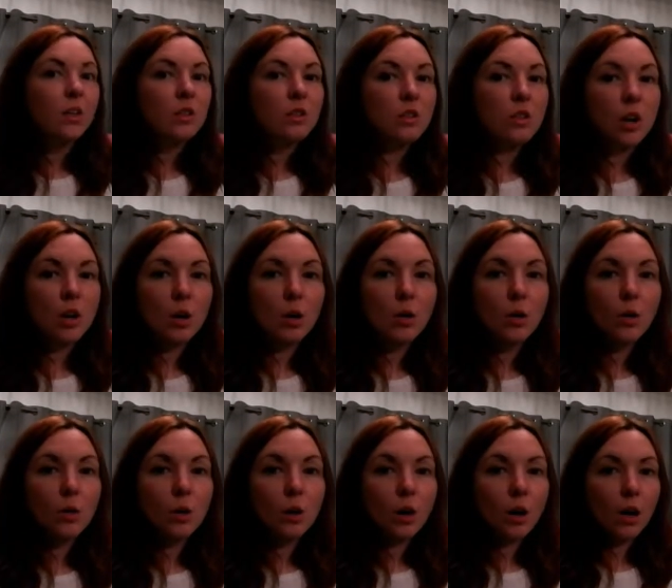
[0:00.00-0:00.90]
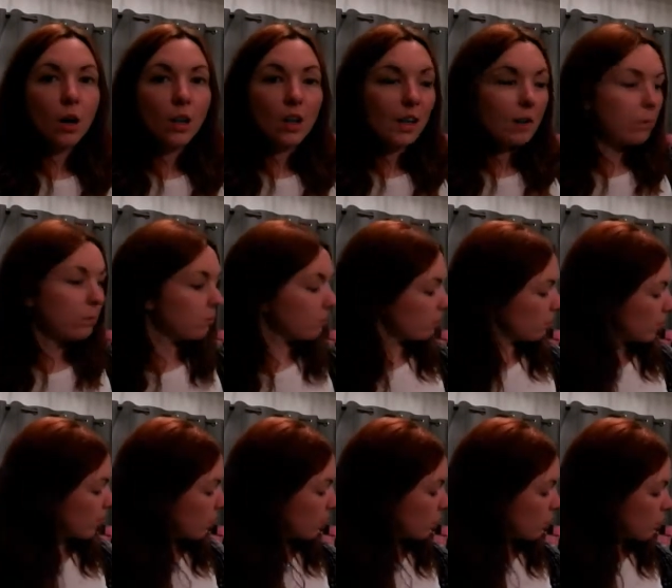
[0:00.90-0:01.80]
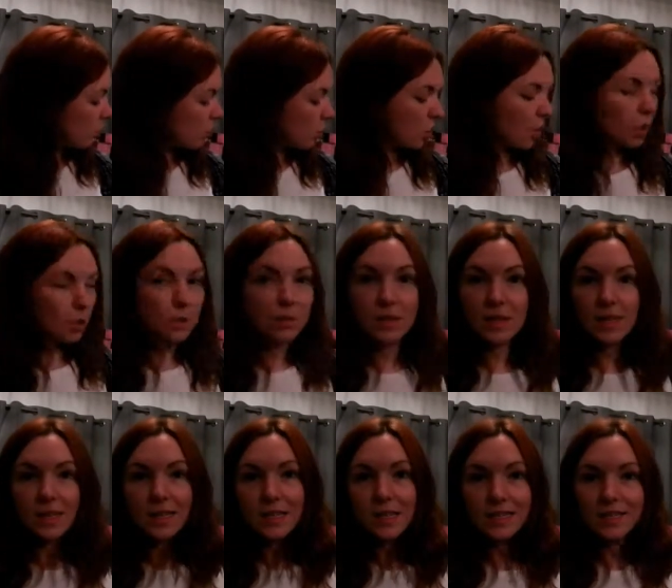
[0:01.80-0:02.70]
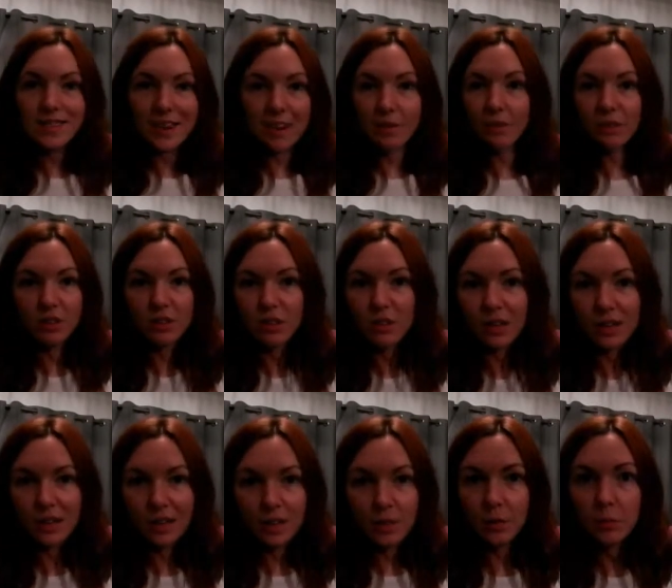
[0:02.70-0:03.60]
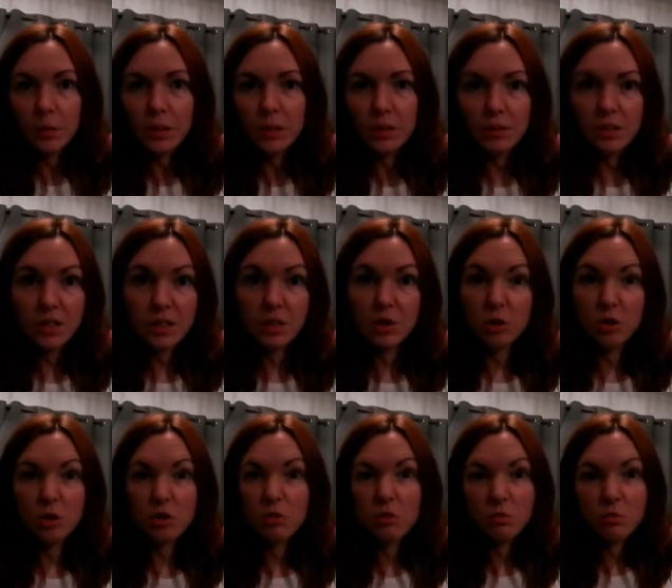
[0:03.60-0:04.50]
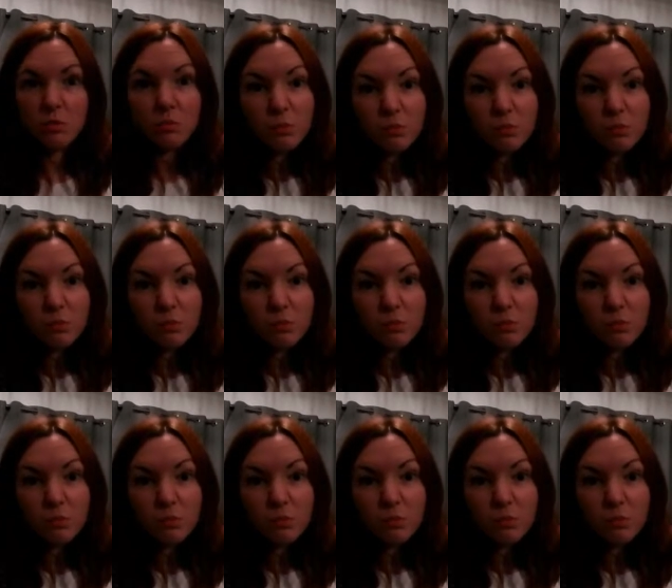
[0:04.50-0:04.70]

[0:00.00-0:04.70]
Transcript: So I am going to just use these indefinitely now because they're just,